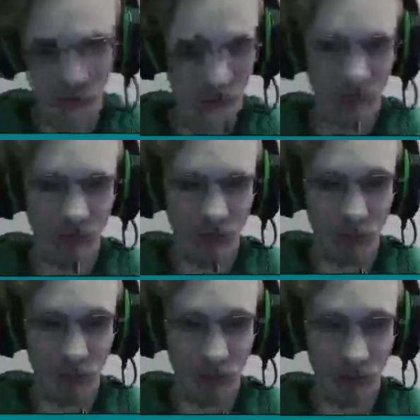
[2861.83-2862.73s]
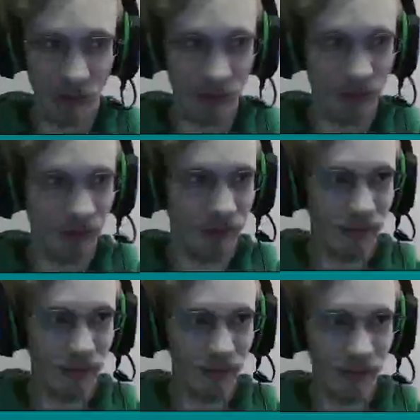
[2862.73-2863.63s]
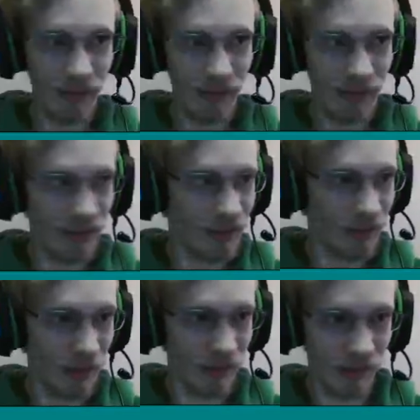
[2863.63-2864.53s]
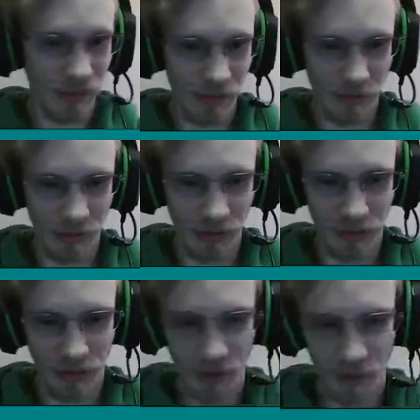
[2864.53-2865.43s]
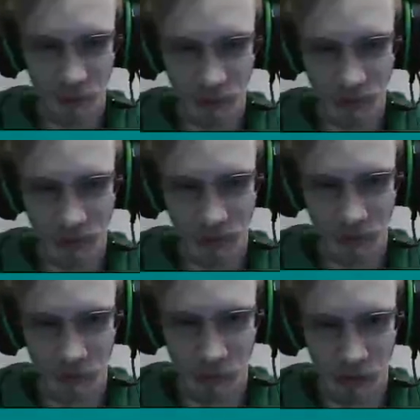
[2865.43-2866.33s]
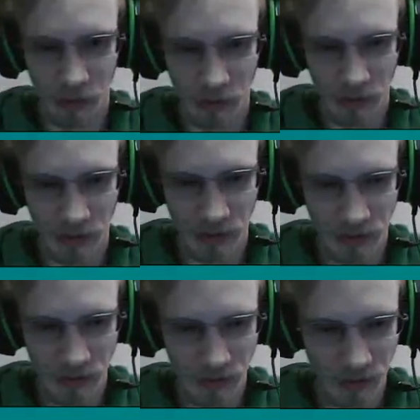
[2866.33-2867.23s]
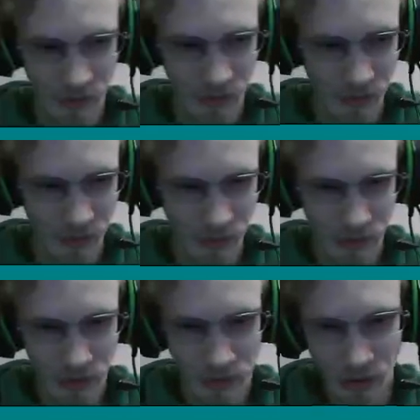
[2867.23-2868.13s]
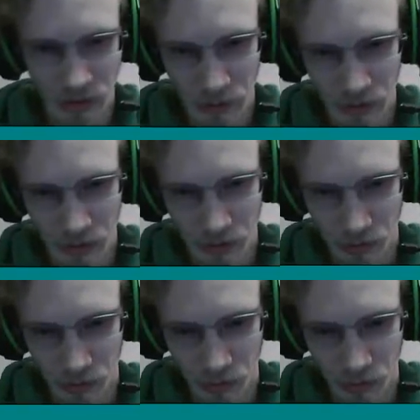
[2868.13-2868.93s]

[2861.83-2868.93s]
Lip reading: loading. Oh, okay. It's on my desktop for a split second there if you want to go back. Now we got a